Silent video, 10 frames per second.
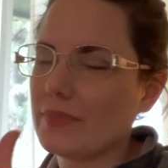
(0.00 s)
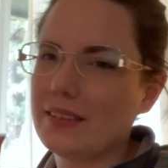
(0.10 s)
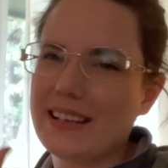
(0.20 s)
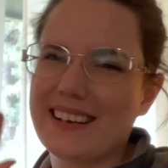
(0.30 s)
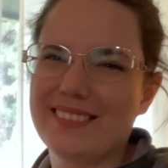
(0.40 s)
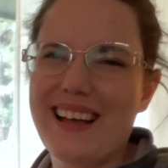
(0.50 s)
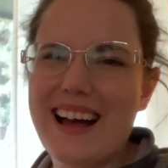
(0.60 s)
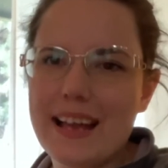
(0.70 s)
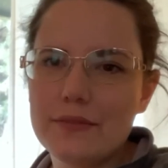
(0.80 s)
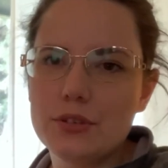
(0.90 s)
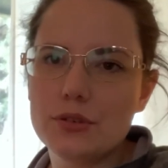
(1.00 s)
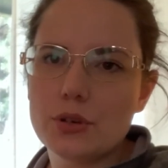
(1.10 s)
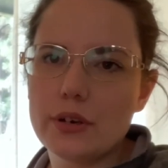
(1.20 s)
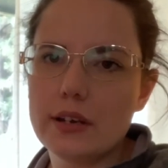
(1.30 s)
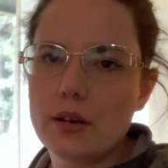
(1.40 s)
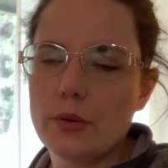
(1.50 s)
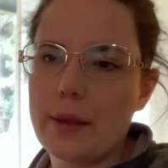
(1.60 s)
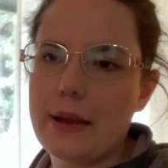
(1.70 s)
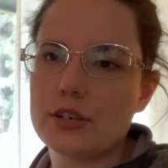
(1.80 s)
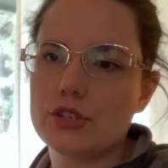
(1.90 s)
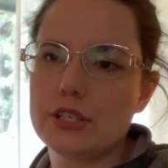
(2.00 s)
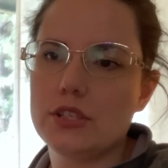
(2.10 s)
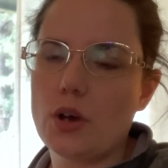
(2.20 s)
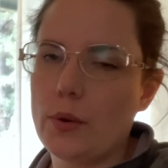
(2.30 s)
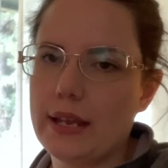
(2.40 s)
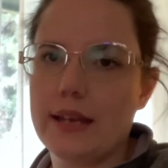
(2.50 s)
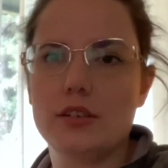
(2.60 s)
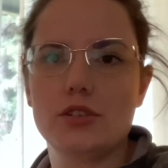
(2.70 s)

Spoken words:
like a live tutorial where I'm actually sewing it and